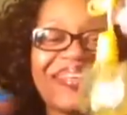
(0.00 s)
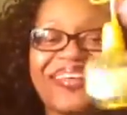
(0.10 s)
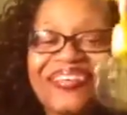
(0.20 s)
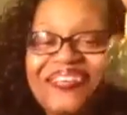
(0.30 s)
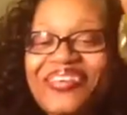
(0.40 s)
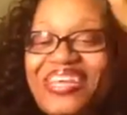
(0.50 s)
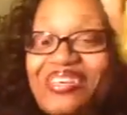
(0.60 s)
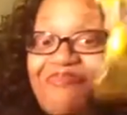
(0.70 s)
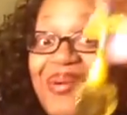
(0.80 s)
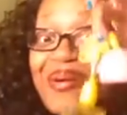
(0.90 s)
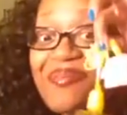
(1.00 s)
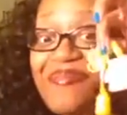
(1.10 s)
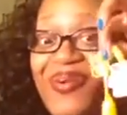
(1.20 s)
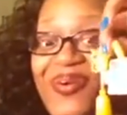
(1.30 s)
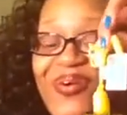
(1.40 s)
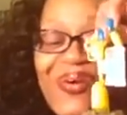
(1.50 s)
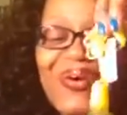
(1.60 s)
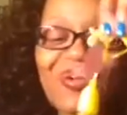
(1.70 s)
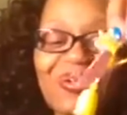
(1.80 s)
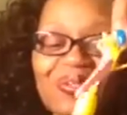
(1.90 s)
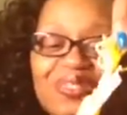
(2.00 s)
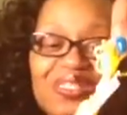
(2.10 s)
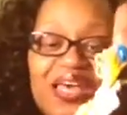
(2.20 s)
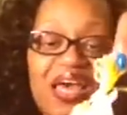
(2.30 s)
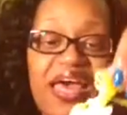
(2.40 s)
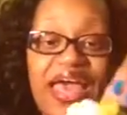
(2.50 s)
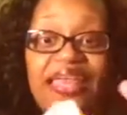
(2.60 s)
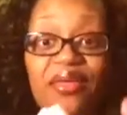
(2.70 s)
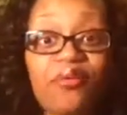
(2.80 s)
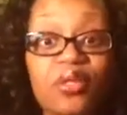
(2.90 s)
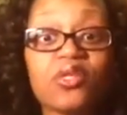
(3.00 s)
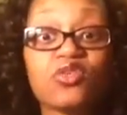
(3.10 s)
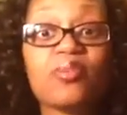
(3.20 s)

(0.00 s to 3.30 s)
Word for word: Hello Kitty bubbles, and they really do